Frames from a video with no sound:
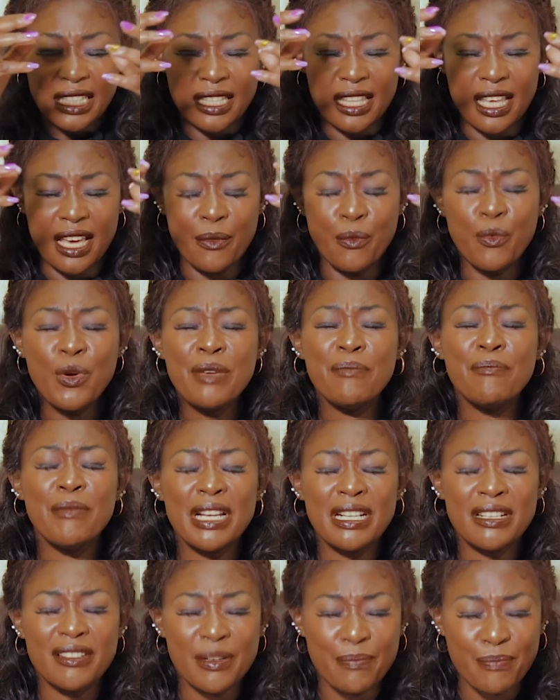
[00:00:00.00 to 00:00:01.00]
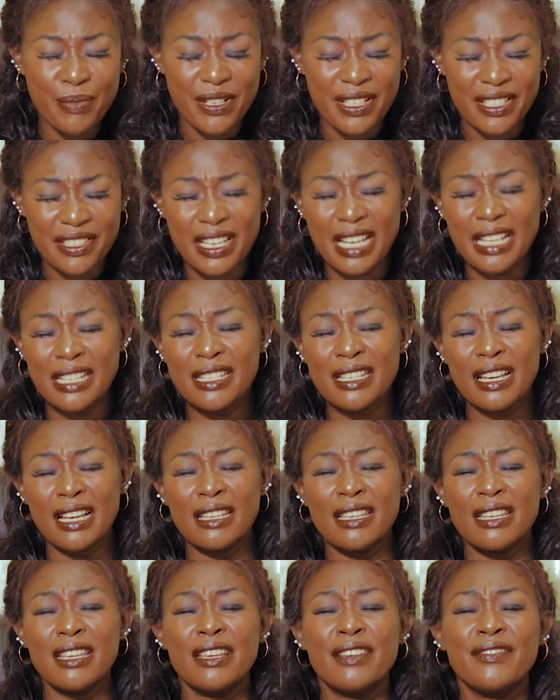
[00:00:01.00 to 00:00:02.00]
women
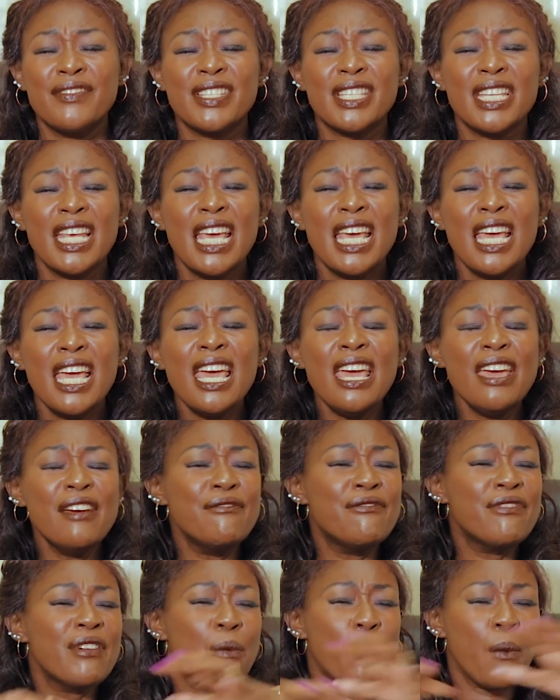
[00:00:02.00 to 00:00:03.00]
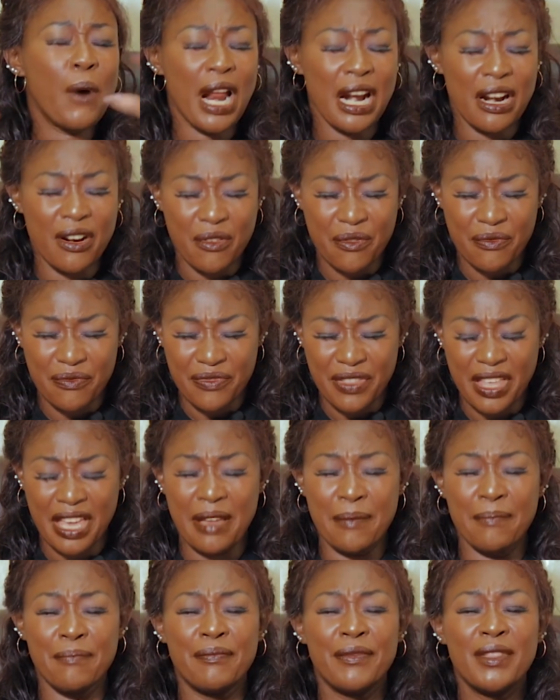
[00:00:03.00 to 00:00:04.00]
representatives, every one of
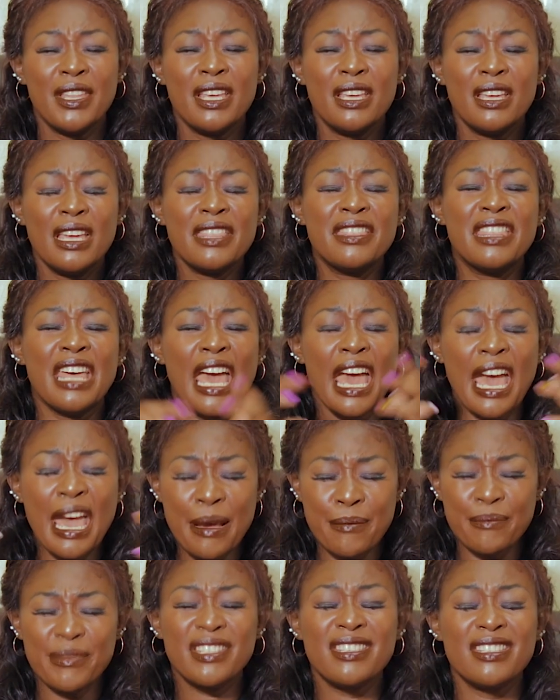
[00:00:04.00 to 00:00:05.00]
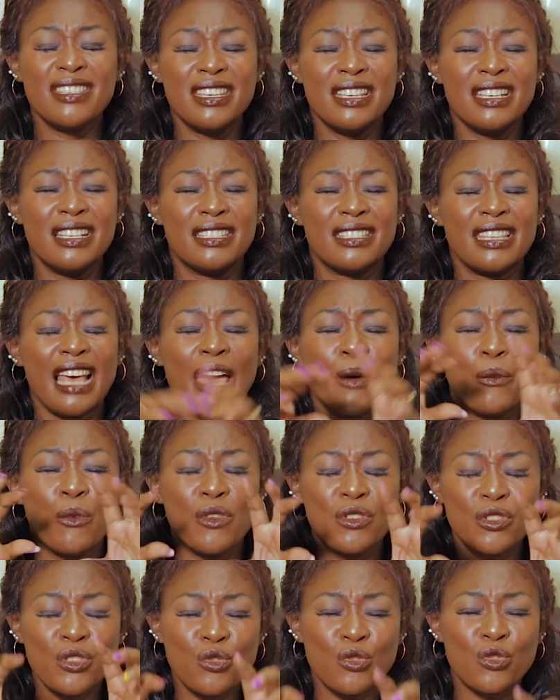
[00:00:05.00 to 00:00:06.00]
them, the MCAs. I
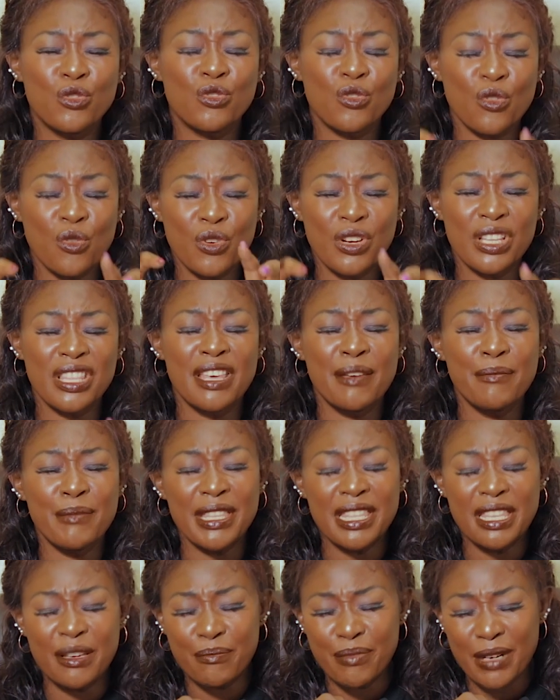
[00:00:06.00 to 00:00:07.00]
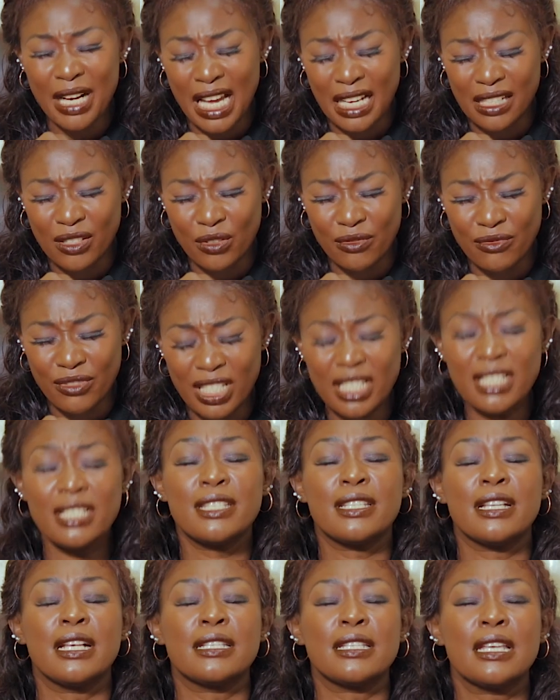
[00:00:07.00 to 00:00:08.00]
want to soak them in the blood of
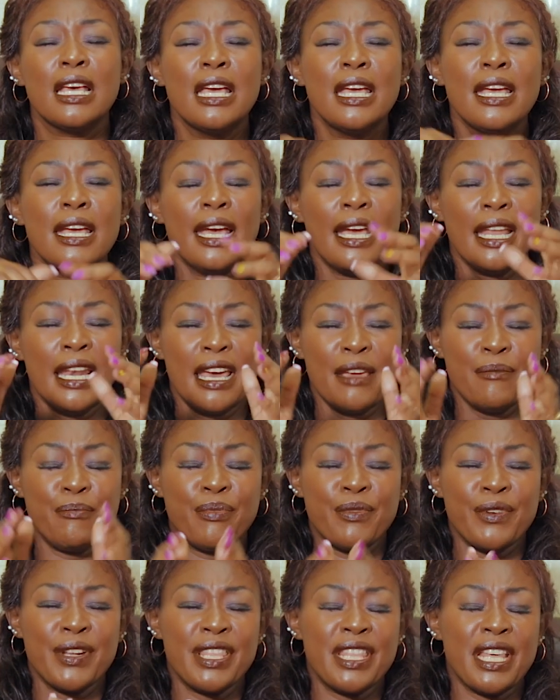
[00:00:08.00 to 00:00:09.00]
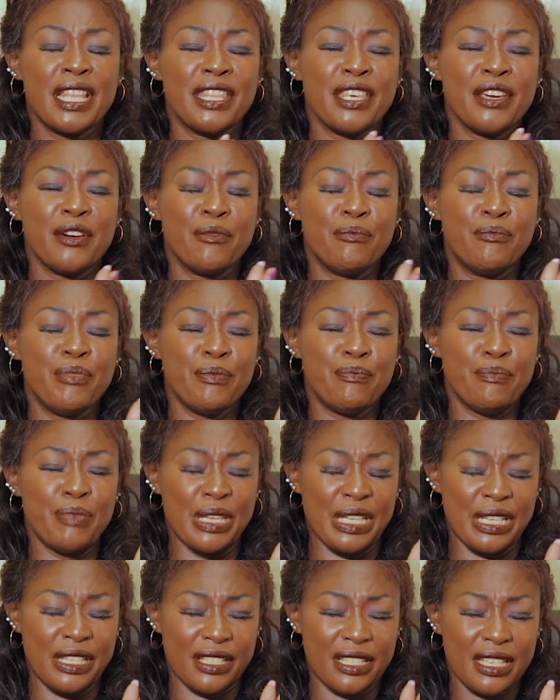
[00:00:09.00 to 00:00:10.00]
Jesus, and I pray that there will be
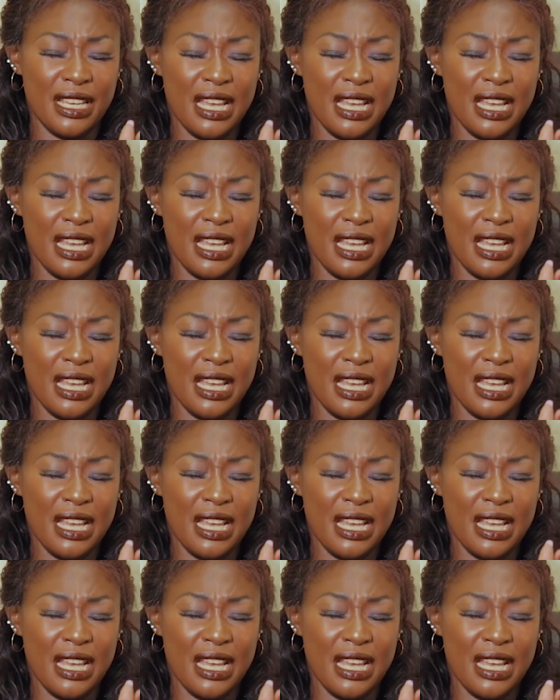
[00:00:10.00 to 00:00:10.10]
peace.